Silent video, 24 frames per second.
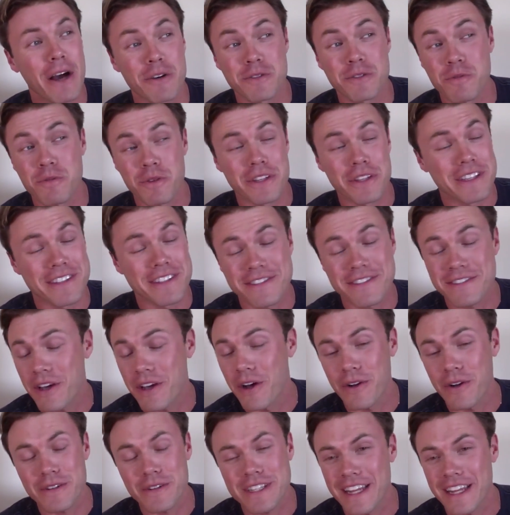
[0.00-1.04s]
was really
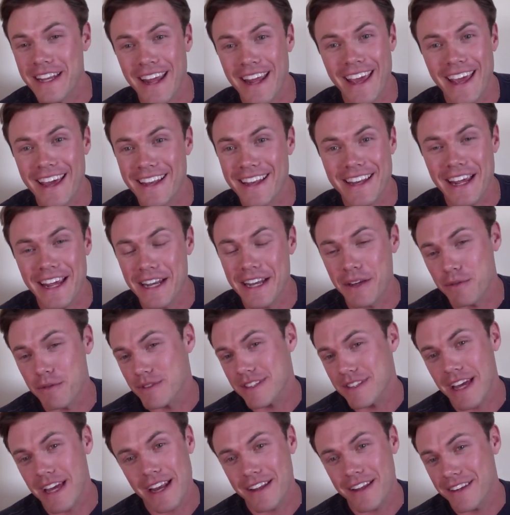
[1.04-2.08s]
stoked, and it
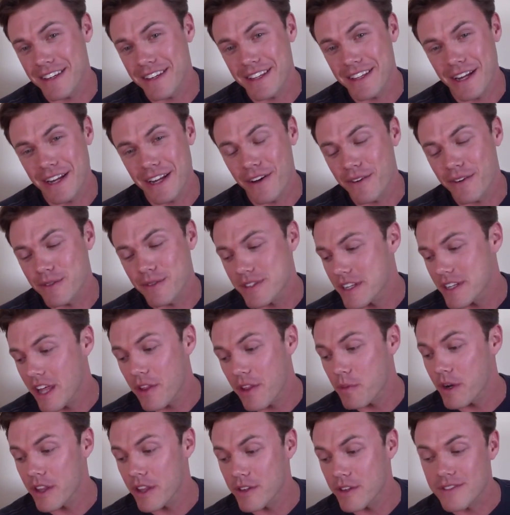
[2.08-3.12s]
was kind of, you know, it was
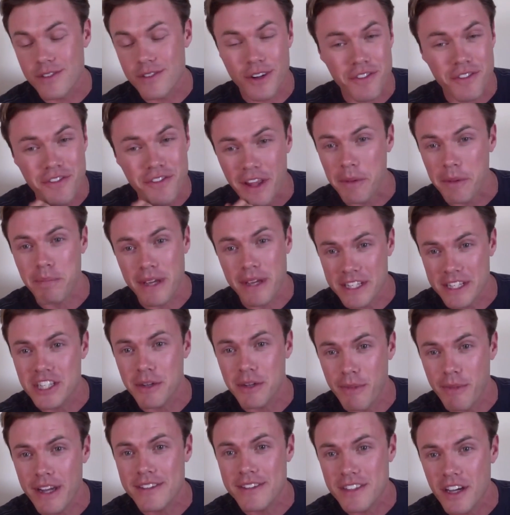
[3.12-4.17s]
another one of those sort of like
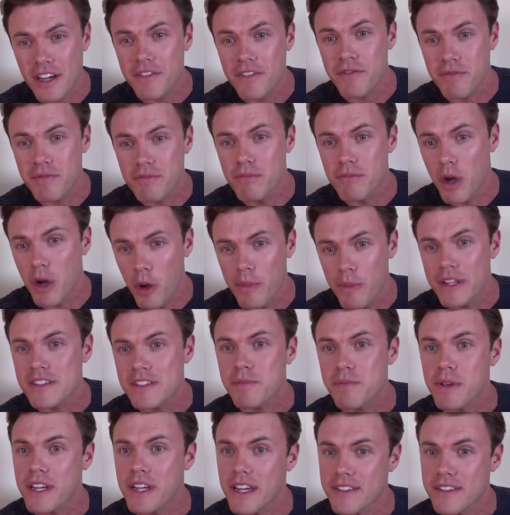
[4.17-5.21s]
pinching myself moments,
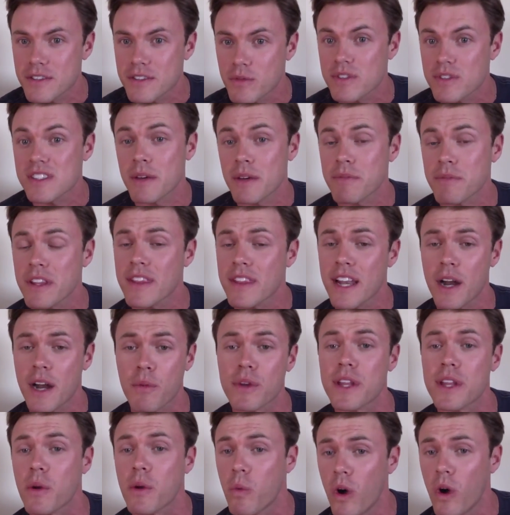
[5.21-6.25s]
because it was something that I
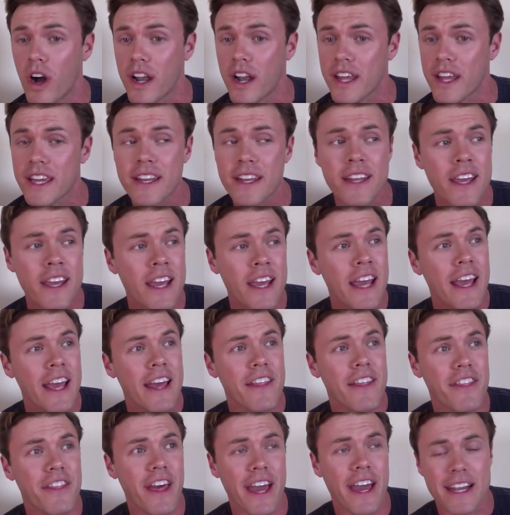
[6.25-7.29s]
really wanted
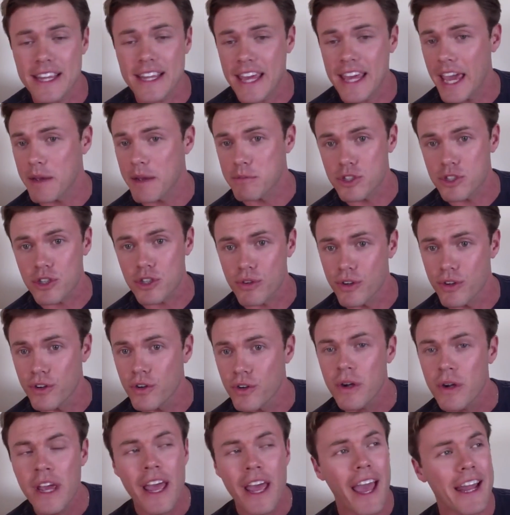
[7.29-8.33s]
that came
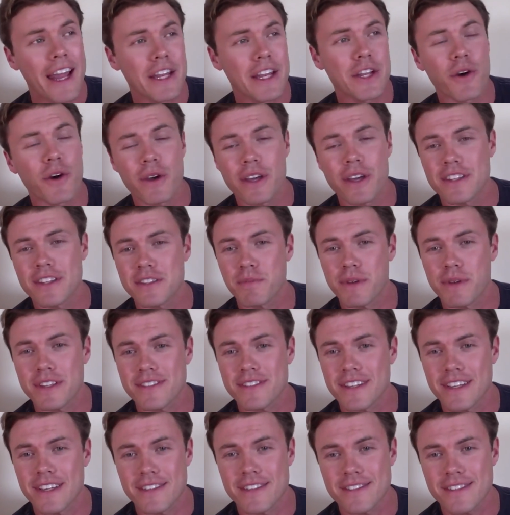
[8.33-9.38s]
true. And, you know, in this
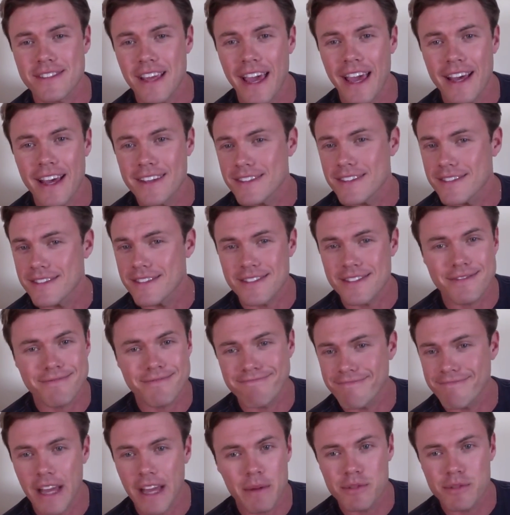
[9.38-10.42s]
business, as
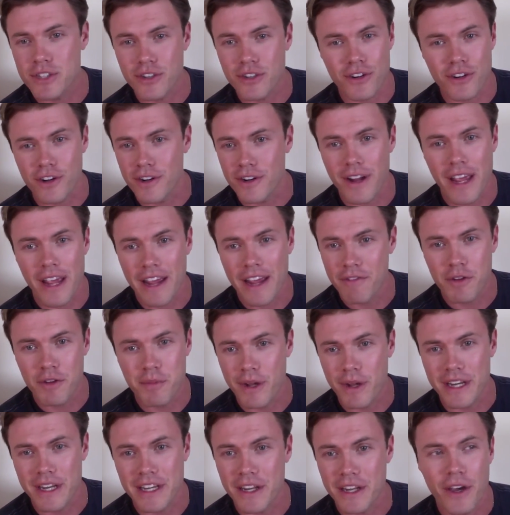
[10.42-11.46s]
I'm sure
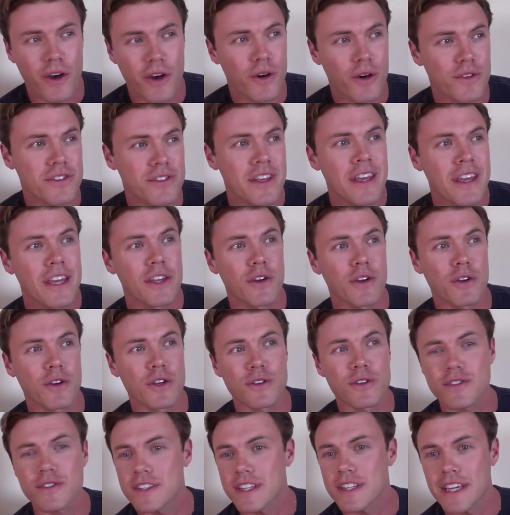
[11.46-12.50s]
everybody knows, you're
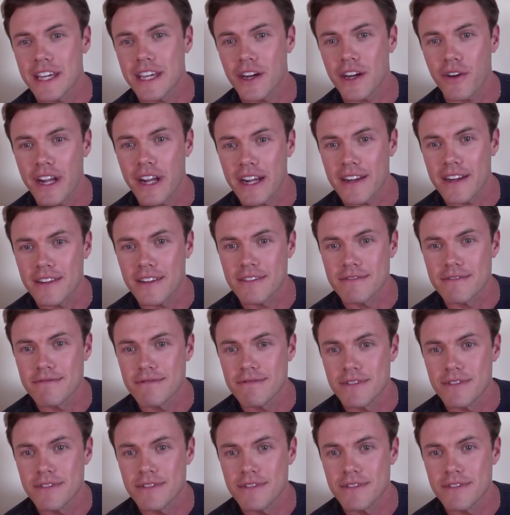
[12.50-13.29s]
used to hearing